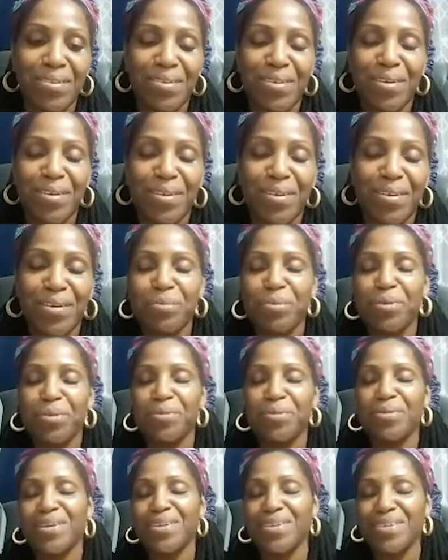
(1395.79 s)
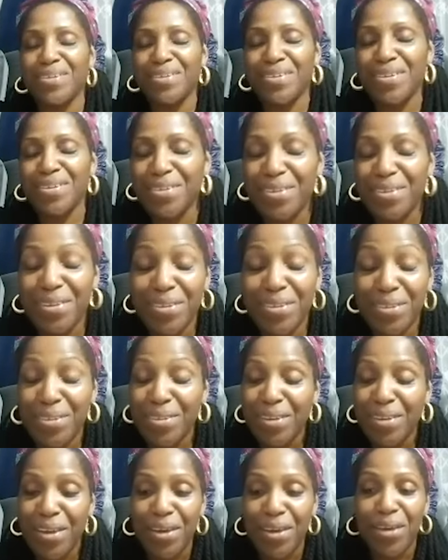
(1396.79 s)
That's a perfect addition. And that's
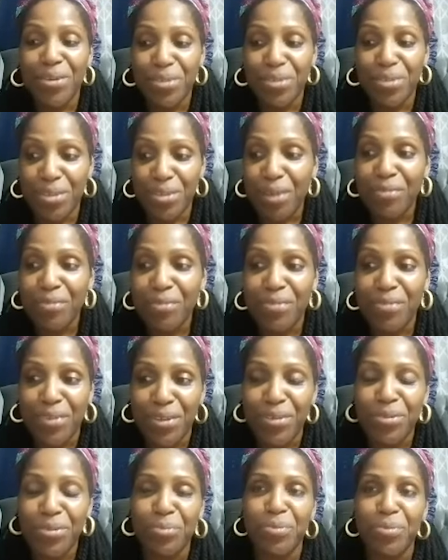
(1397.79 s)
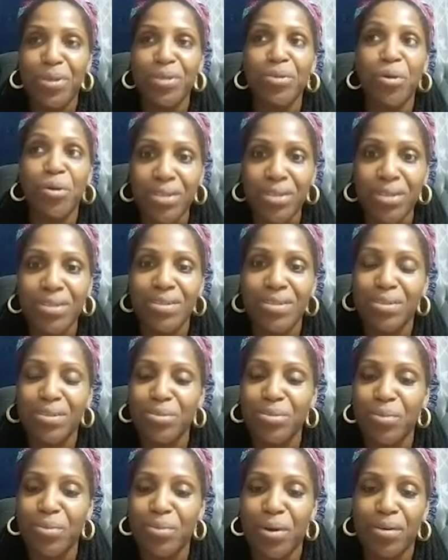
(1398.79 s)
definitely to be noticed
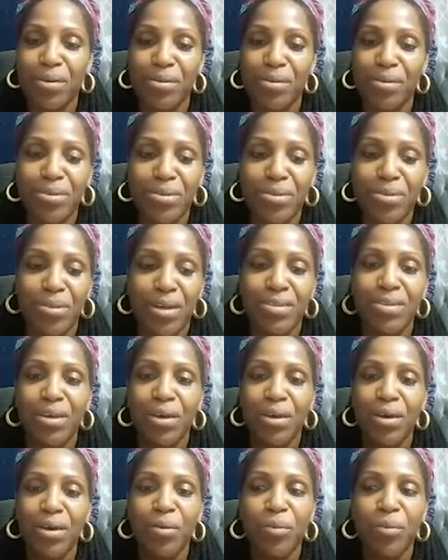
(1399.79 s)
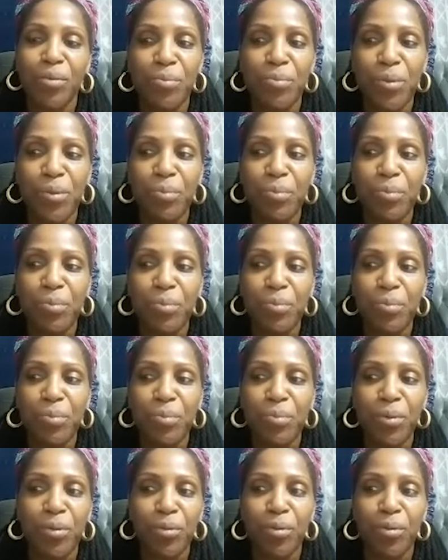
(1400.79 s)
as well. So that when people
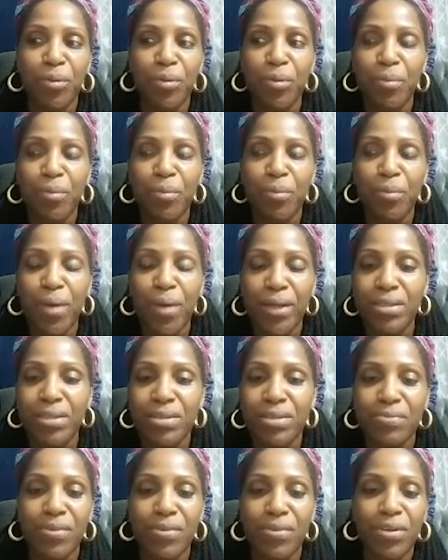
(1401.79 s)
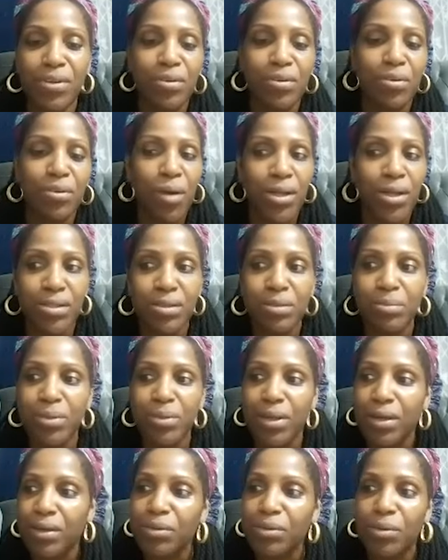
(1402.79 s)
go back to this video and watch it,
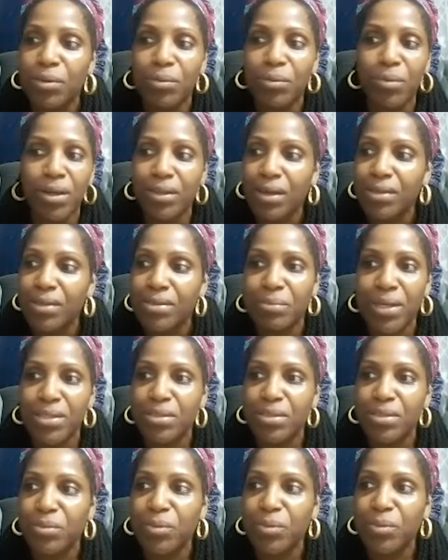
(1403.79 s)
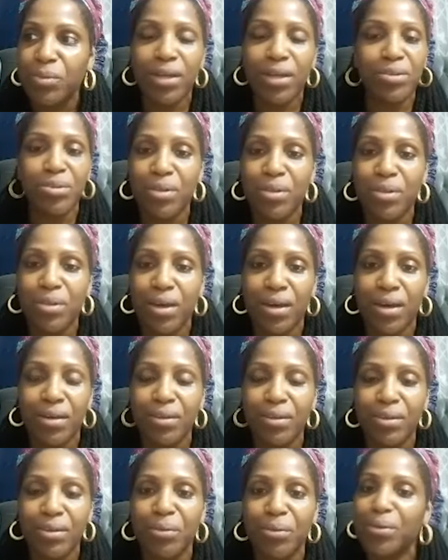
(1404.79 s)
they'll be like, you know what? That's amazing. We got to
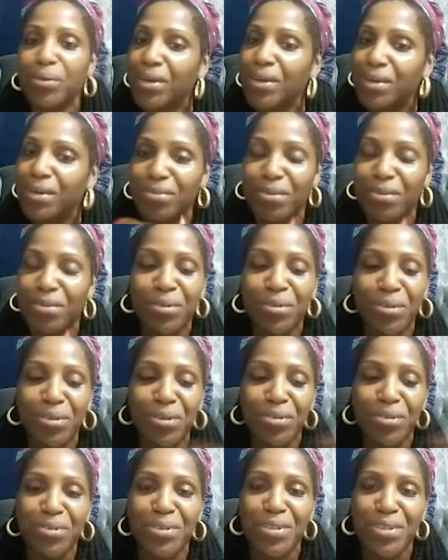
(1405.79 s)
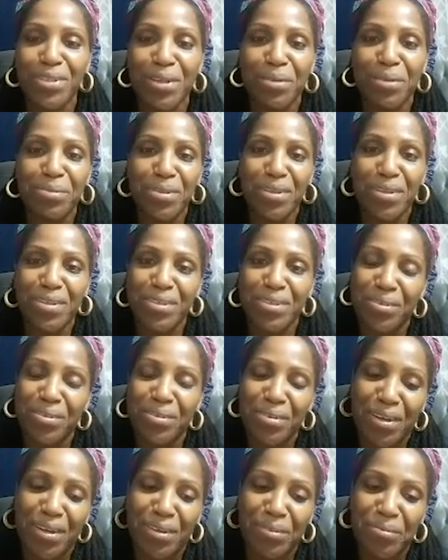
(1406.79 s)
do that. You know, follow in your
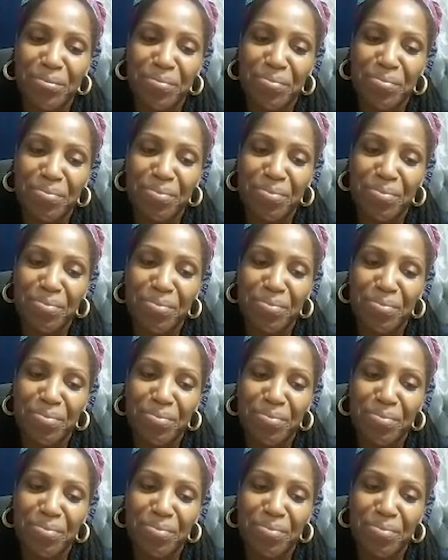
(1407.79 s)
footsteps. That's great.